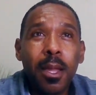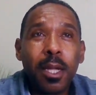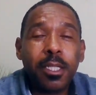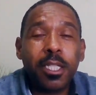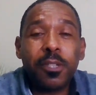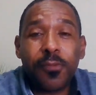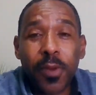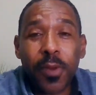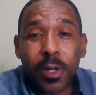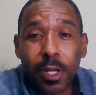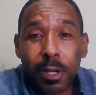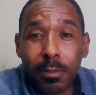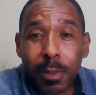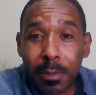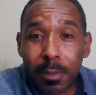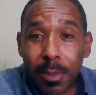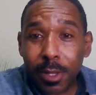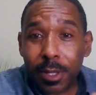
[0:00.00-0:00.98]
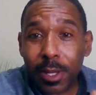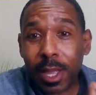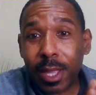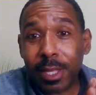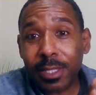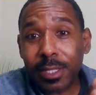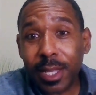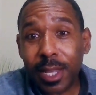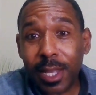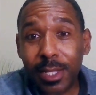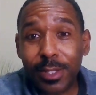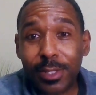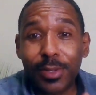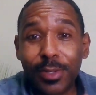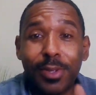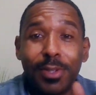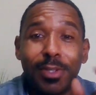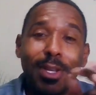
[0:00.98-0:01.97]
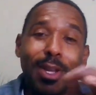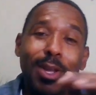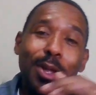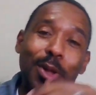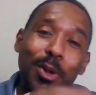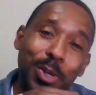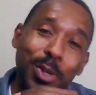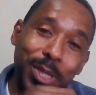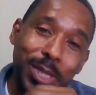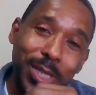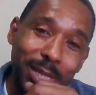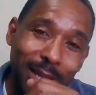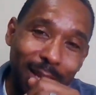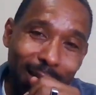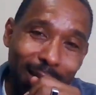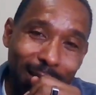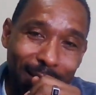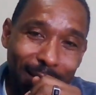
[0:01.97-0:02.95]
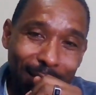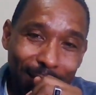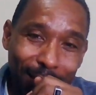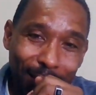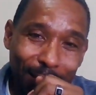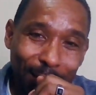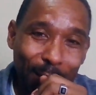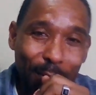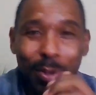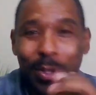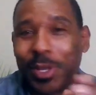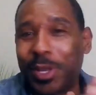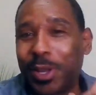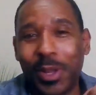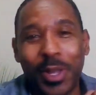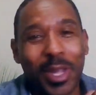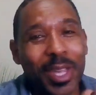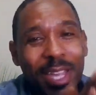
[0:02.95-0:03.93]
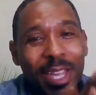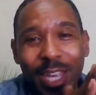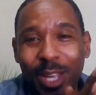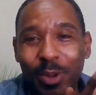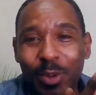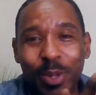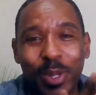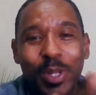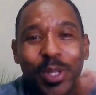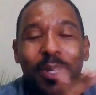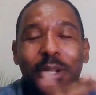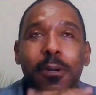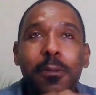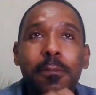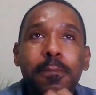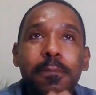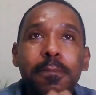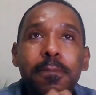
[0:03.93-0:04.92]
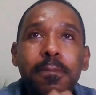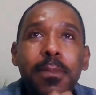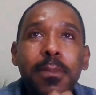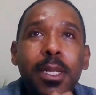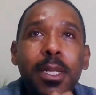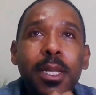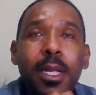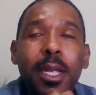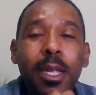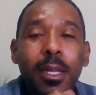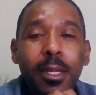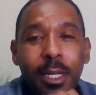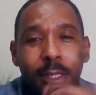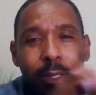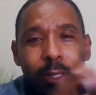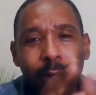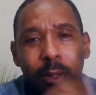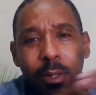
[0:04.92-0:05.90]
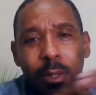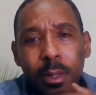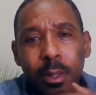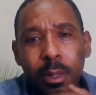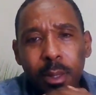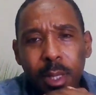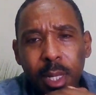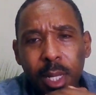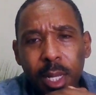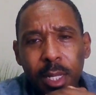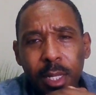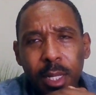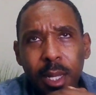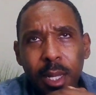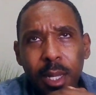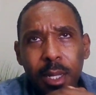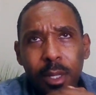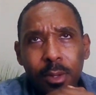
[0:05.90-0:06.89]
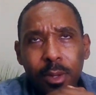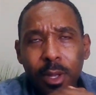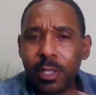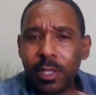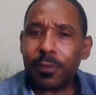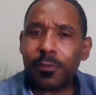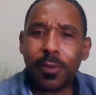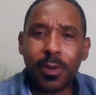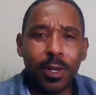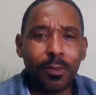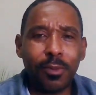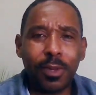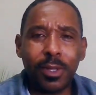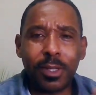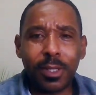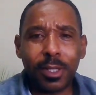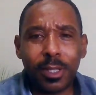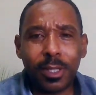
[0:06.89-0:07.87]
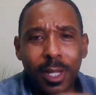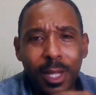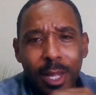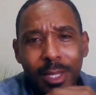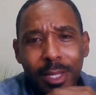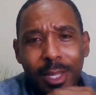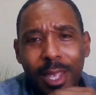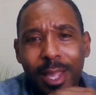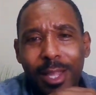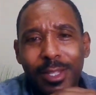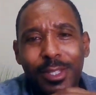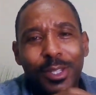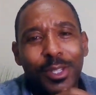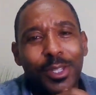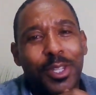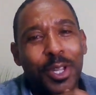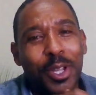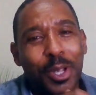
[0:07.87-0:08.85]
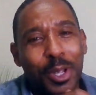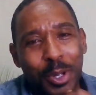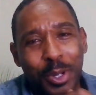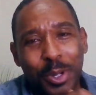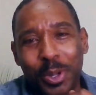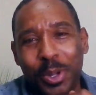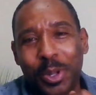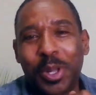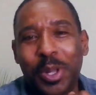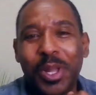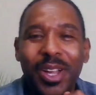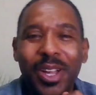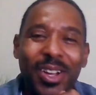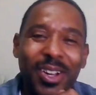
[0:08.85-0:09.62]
I just found out my mother has cancer," and I was like, "Oh, good. Here we go." And I said, "Oh, okay, yeah, I just found out recently that I had cancer too."